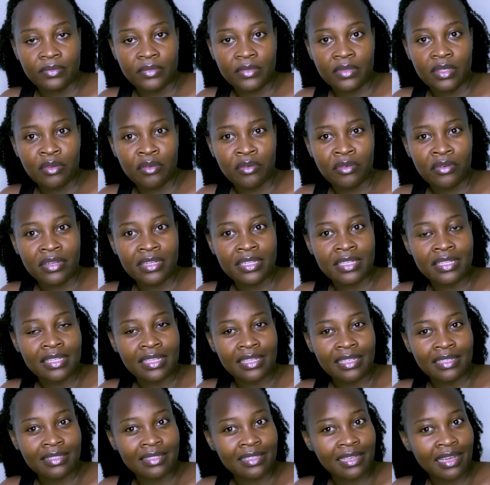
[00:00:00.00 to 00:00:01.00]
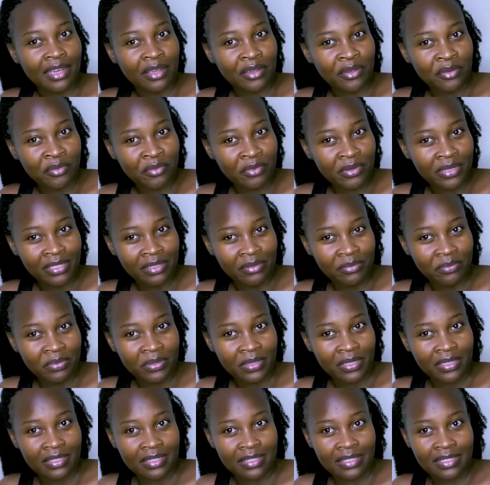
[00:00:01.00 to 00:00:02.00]
he always says, are you really
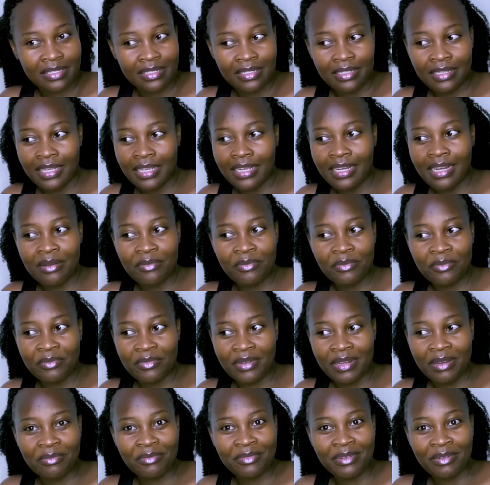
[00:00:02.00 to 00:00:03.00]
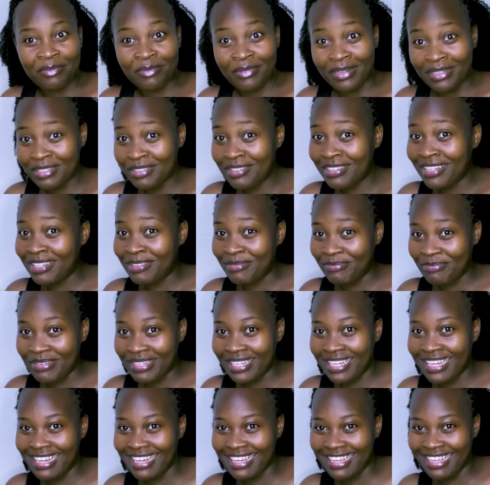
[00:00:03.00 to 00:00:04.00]
pissed? Like, I'm actually
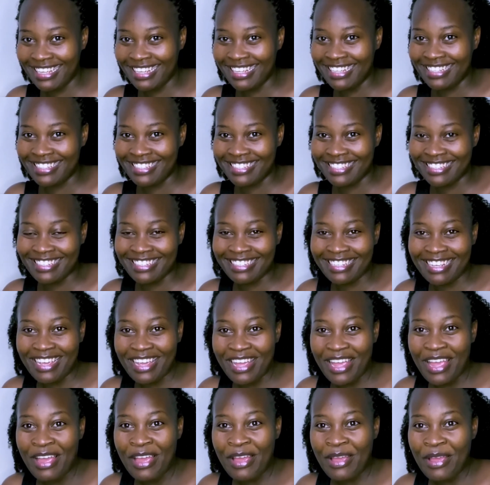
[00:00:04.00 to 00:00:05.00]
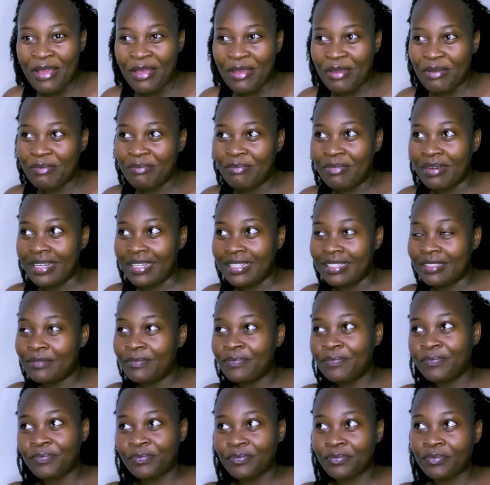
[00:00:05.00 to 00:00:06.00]
pissed, but
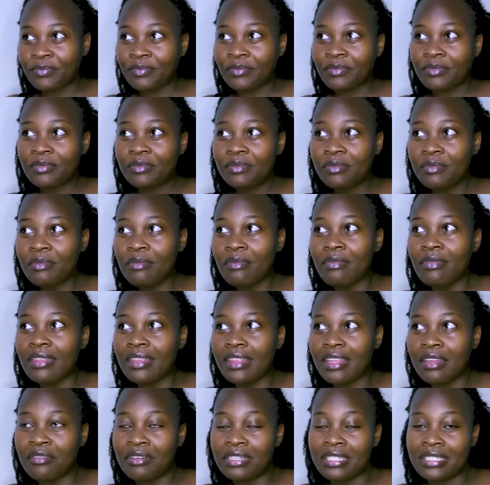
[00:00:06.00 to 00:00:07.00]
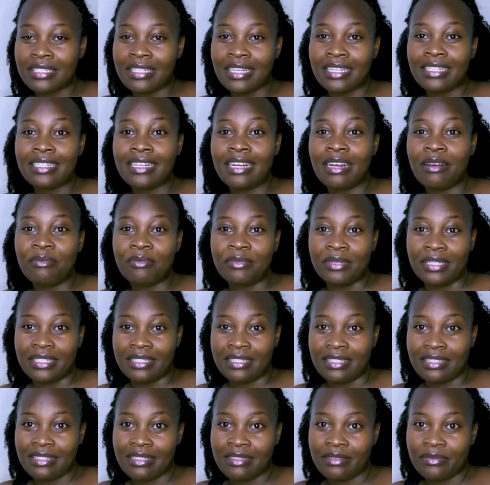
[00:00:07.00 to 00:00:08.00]
there is that
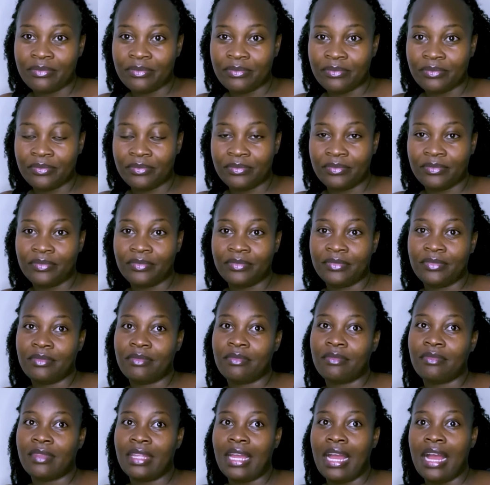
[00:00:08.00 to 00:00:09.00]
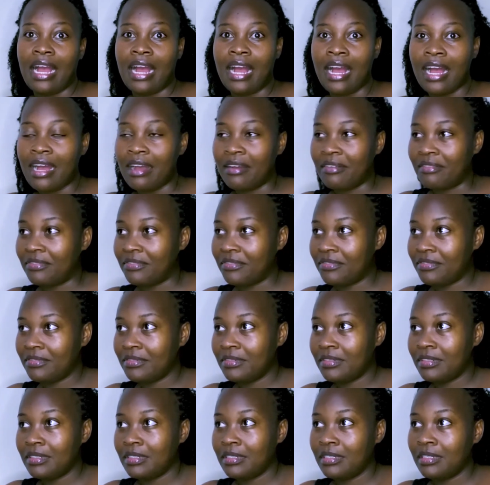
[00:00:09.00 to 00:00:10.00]
calmness I have,
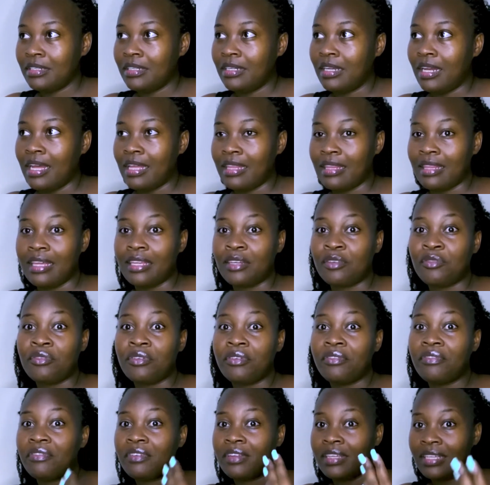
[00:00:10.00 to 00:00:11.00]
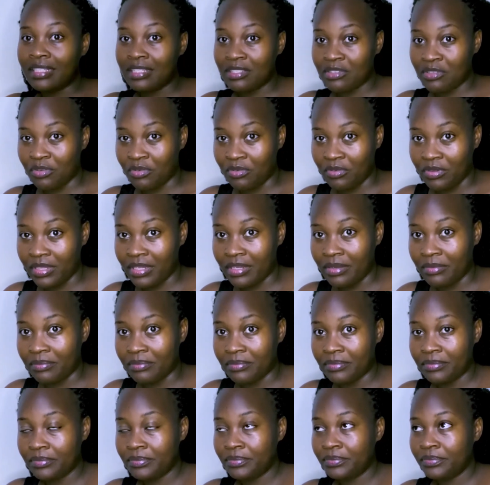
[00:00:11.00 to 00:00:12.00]
and that reflects on him,